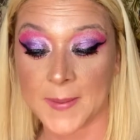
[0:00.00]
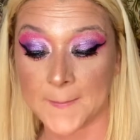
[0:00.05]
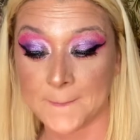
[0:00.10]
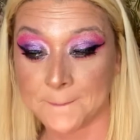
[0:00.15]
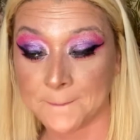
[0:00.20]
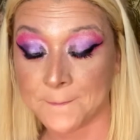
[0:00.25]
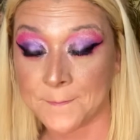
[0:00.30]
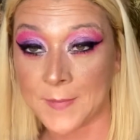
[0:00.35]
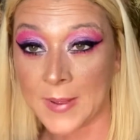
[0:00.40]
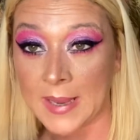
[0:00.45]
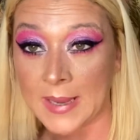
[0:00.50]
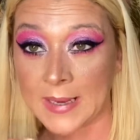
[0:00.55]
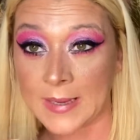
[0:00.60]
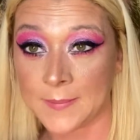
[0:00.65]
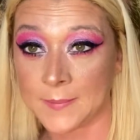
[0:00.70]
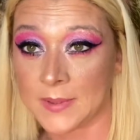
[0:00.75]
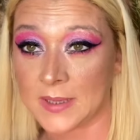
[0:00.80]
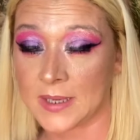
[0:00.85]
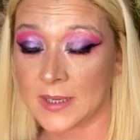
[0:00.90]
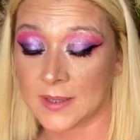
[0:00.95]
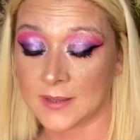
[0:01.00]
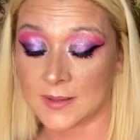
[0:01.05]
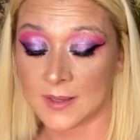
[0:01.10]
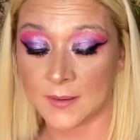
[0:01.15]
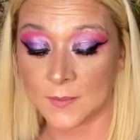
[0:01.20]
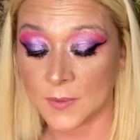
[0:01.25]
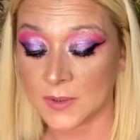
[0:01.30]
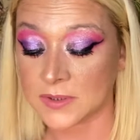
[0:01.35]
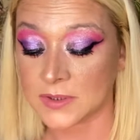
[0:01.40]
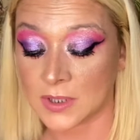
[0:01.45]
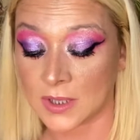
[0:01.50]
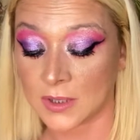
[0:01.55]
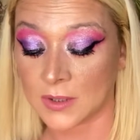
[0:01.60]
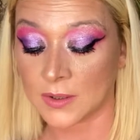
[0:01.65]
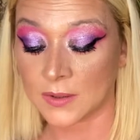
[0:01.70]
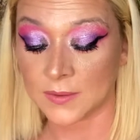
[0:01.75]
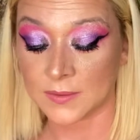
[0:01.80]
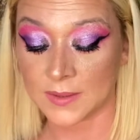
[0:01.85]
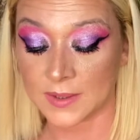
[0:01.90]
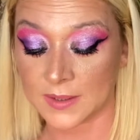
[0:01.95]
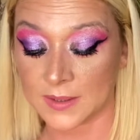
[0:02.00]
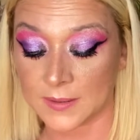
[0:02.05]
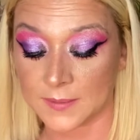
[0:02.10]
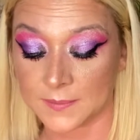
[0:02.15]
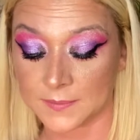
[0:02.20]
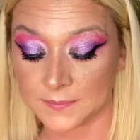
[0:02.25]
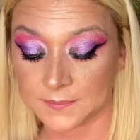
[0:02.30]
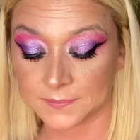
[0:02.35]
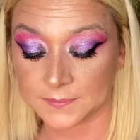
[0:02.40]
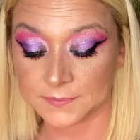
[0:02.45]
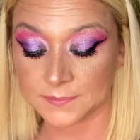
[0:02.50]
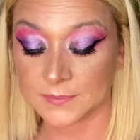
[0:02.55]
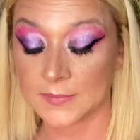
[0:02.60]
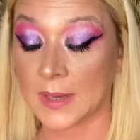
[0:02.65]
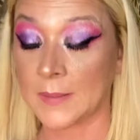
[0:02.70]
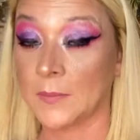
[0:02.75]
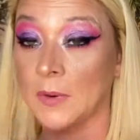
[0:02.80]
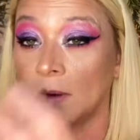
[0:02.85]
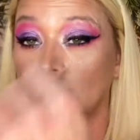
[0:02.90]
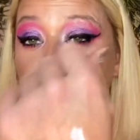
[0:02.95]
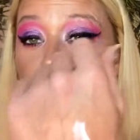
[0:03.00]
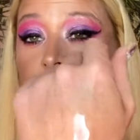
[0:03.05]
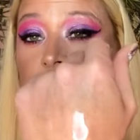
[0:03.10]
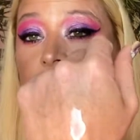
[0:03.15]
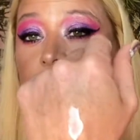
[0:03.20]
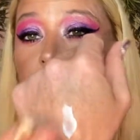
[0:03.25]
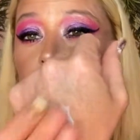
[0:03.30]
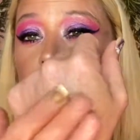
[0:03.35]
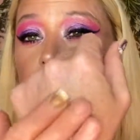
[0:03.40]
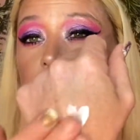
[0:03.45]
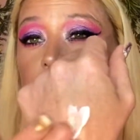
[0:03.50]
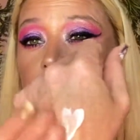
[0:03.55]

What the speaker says: maybe they was not all there. I'm not for sure.